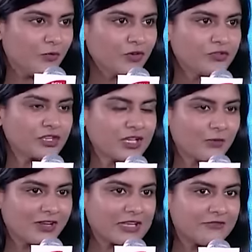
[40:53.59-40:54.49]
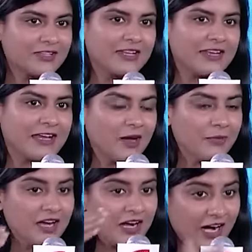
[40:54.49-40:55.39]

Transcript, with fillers: What really will give it that leg up